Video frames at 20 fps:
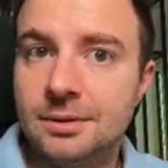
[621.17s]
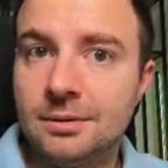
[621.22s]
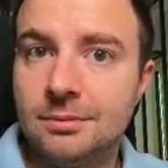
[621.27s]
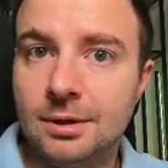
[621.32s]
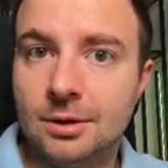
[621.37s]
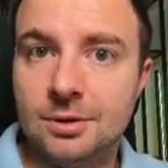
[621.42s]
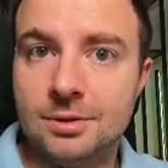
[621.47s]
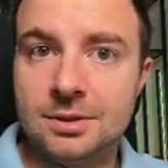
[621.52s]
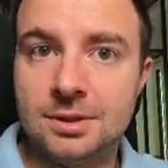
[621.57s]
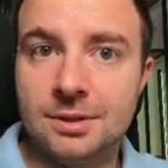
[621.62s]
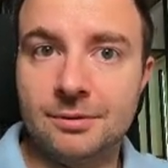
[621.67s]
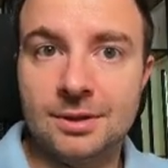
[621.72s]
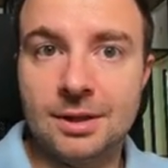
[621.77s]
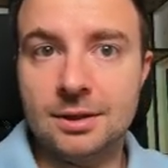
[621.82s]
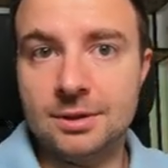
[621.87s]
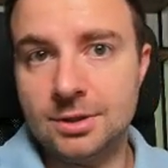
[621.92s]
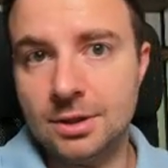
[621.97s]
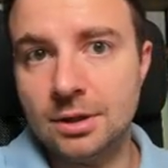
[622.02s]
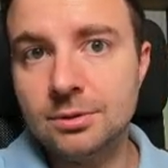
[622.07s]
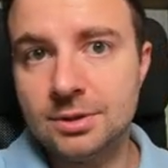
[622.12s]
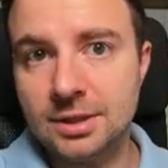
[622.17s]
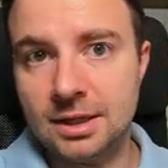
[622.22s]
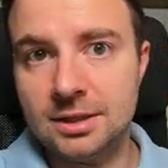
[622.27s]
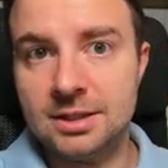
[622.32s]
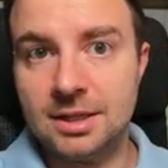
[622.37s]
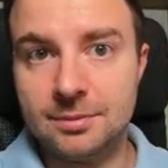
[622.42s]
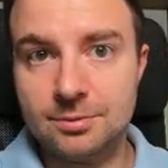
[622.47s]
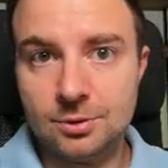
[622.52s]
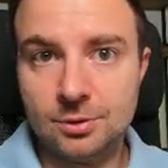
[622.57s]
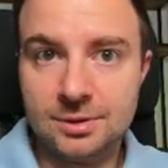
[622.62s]
Because if they don't
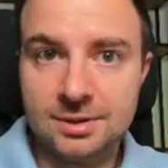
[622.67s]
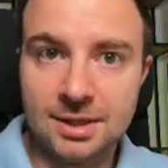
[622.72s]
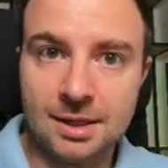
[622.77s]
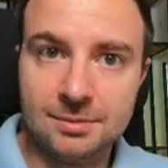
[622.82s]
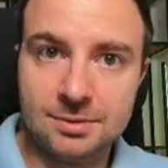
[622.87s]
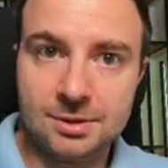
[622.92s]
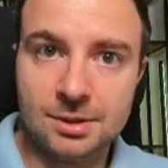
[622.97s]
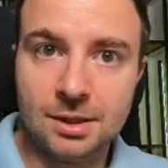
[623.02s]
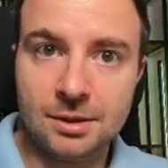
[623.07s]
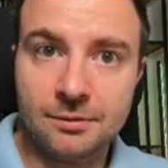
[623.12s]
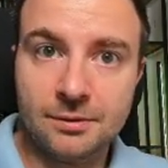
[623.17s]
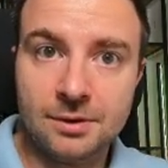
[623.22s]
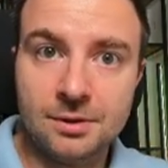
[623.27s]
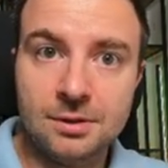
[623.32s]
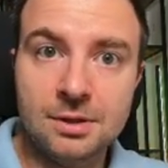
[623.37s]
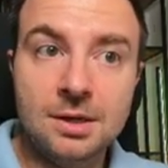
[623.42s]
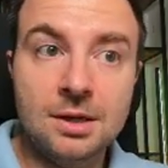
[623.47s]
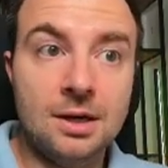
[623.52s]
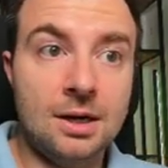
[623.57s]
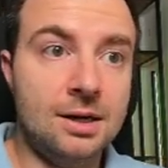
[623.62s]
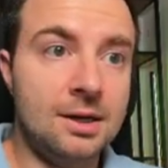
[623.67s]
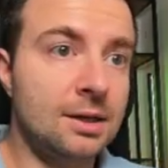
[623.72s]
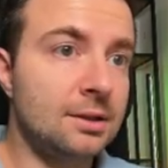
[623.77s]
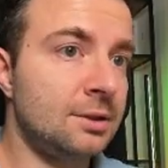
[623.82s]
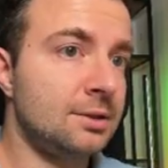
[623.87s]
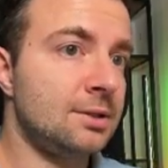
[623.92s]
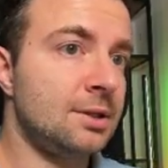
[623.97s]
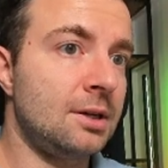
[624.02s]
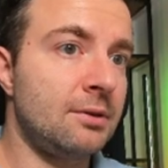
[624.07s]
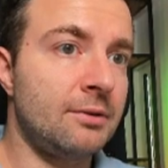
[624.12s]
end up to the same server,
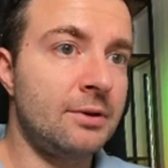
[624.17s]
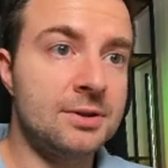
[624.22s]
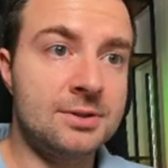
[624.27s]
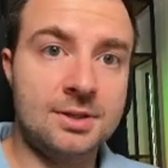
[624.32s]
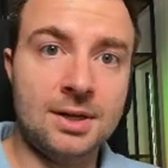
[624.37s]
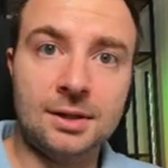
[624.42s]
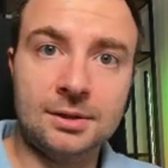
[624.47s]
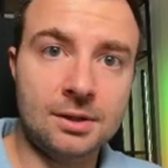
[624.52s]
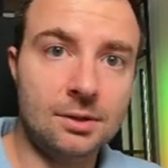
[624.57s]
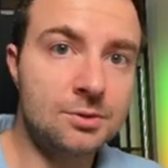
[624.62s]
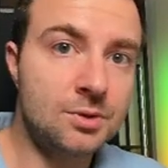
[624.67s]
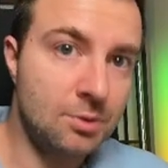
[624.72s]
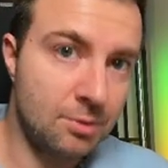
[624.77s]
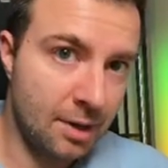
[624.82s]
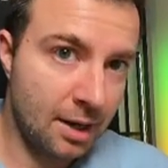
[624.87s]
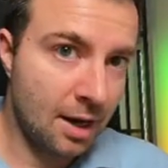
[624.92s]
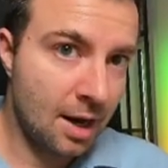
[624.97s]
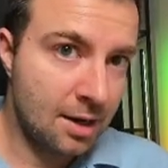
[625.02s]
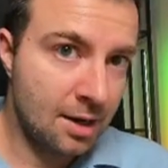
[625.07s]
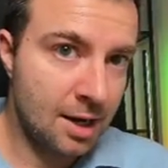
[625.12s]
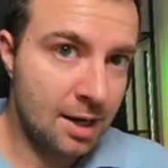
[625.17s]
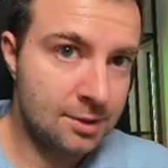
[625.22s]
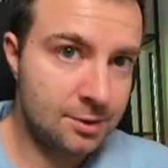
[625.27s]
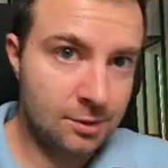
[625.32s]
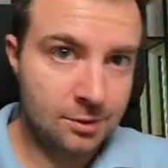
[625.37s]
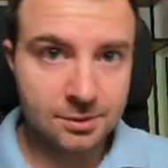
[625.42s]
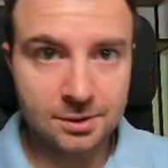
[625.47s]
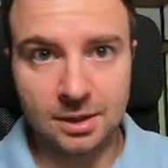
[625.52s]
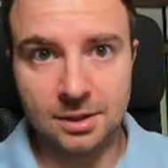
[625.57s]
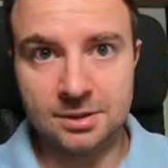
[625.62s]
another server is not going to
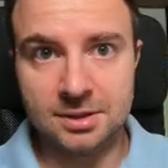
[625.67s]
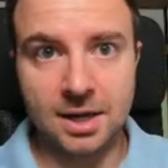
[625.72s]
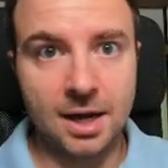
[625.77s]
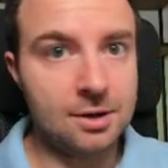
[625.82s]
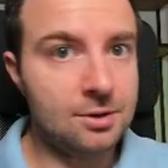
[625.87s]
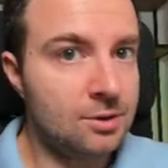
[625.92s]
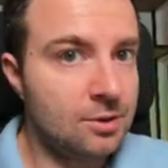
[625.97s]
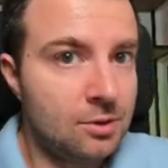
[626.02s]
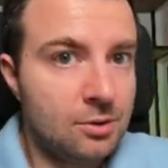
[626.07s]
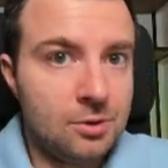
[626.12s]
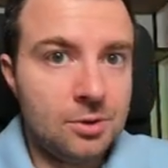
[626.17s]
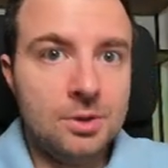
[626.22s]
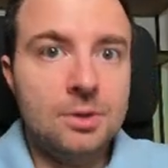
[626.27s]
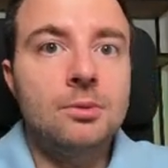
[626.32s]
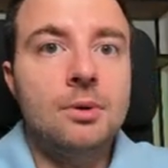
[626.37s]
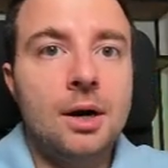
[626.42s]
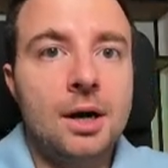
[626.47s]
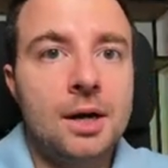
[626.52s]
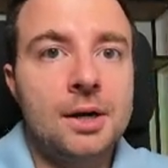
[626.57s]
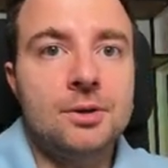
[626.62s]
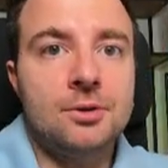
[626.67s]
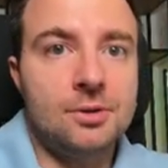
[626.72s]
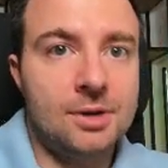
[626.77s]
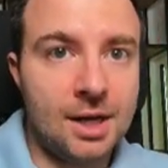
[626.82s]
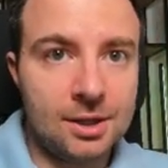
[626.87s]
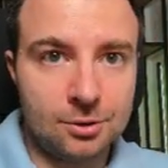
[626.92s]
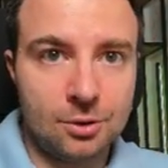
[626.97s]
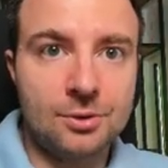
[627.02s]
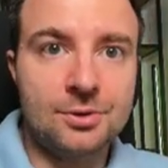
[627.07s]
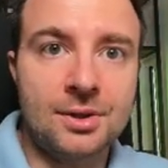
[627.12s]
recognize you. It's going to say, I don't know who you are. You're
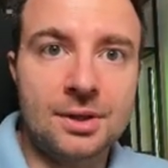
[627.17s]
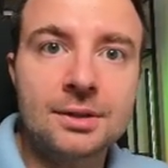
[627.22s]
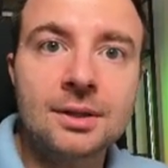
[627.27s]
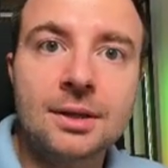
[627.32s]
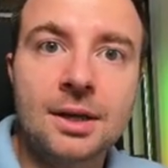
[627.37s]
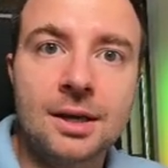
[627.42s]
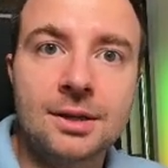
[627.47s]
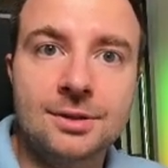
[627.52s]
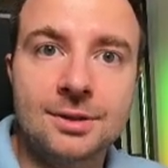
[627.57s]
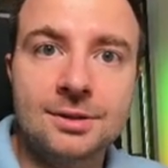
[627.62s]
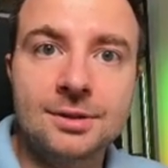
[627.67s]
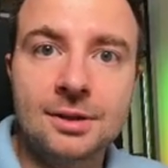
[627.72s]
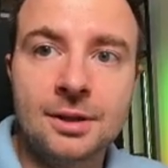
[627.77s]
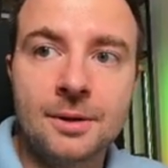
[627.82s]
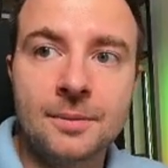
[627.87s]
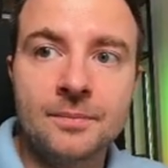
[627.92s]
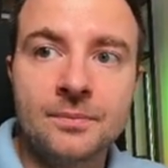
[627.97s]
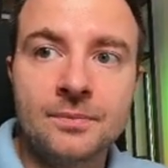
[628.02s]
not authenticated.